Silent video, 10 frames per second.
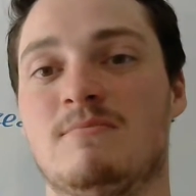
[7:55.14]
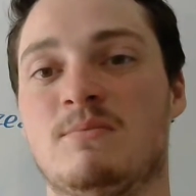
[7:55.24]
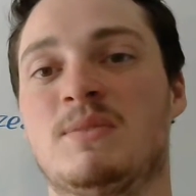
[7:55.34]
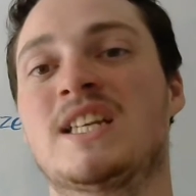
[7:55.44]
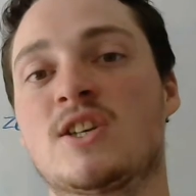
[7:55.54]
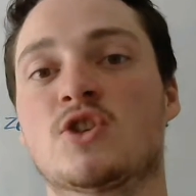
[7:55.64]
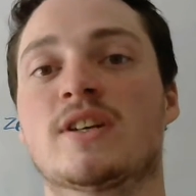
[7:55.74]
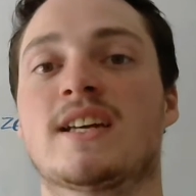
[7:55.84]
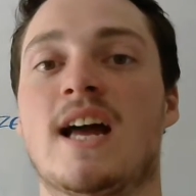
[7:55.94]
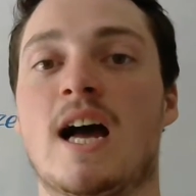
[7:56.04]
potentially
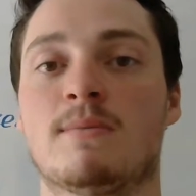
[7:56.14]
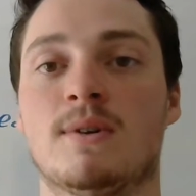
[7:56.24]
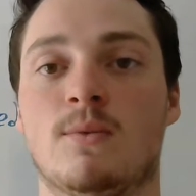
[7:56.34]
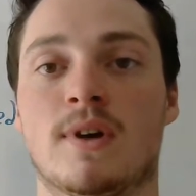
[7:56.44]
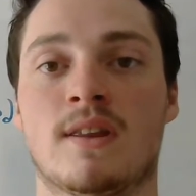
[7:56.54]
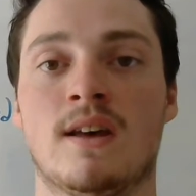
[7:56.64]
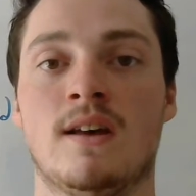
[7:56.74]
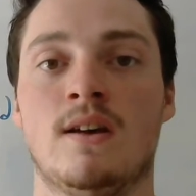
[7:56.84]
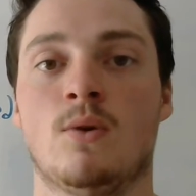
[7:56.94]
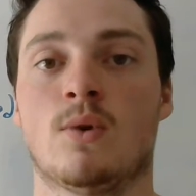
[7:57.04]
can happen with
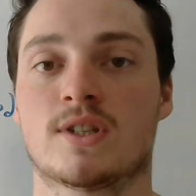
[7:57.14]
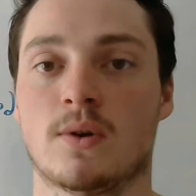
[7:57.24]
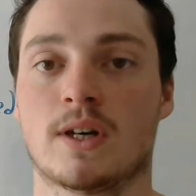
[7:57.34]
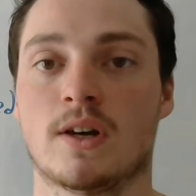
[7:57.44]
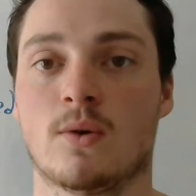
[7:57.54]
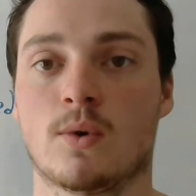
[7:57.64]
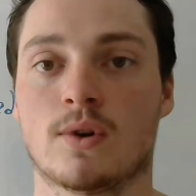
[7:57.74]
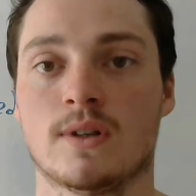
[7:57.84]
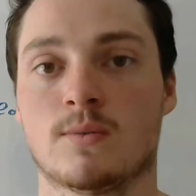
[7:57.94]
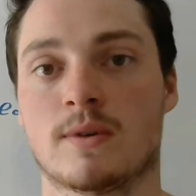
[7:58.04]
what's going on in the
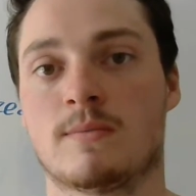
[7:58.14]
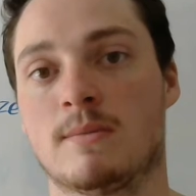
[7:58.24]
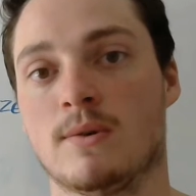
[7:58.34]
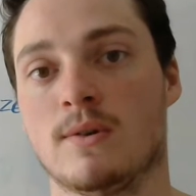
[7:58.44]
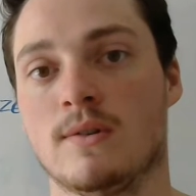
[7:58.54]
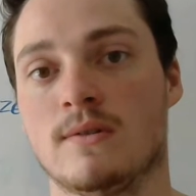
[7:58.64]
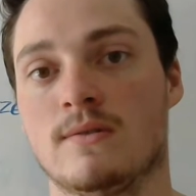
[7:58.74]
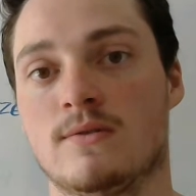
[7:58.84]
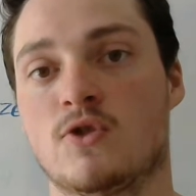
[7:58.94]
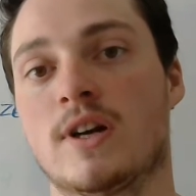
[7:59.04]
world, with people
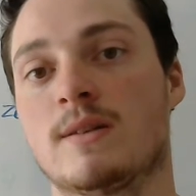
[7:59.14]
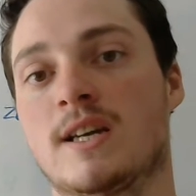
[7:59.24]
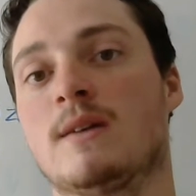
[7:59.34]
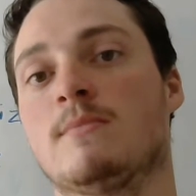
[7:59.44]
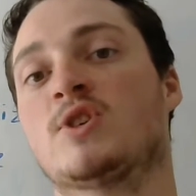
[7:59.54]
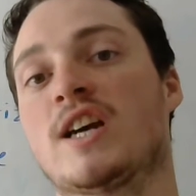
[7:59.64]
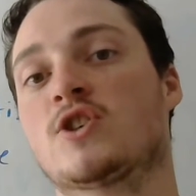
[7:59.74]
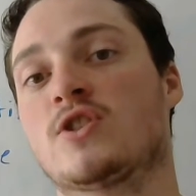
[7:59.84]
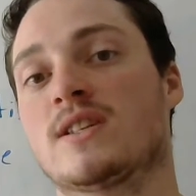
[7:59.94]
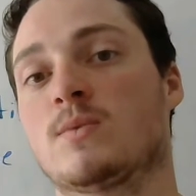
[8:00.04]
trying to become
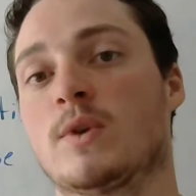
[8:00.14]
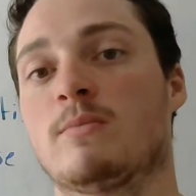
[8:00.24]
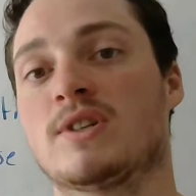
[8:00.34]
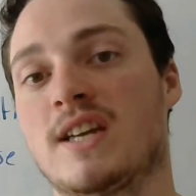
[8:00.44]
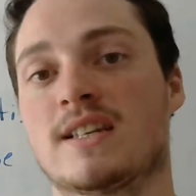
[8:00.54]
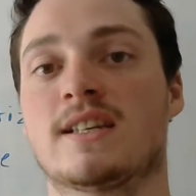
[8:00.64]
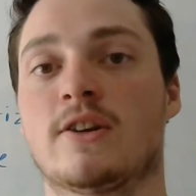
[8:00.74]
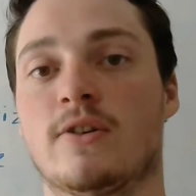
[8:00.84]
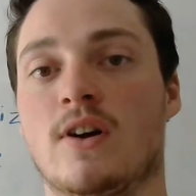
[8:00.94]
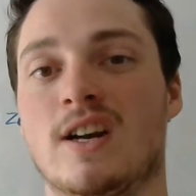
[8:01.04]
protectionists where they're protecting
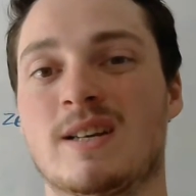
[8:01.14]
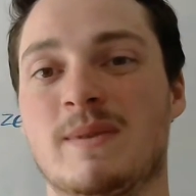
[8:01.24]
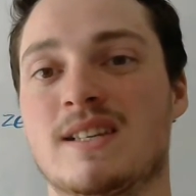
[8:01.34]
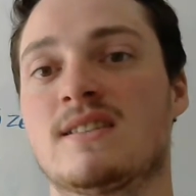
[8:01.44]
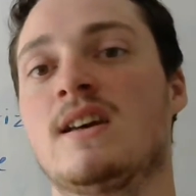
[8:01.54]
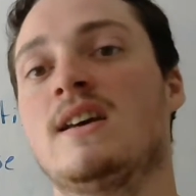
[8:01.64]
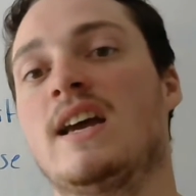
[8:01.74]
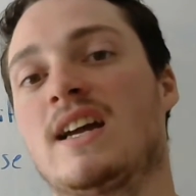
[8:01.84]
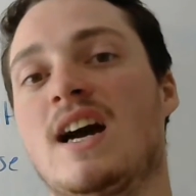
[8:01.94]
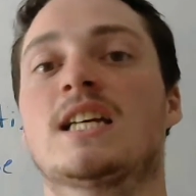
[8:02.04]
their economies
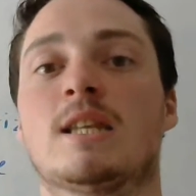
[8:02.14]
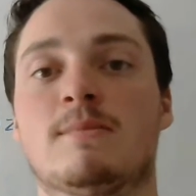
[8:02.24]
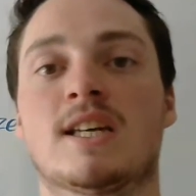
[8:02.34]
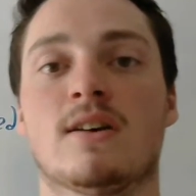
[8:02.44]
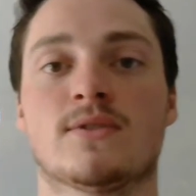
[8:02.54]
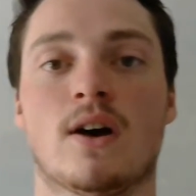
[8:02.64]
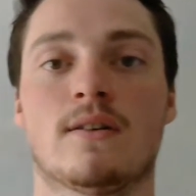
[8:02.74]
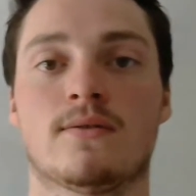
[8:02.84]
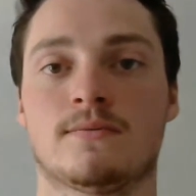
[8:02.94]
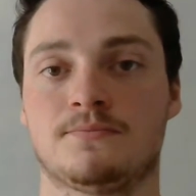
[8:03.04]
and cutting themselves off.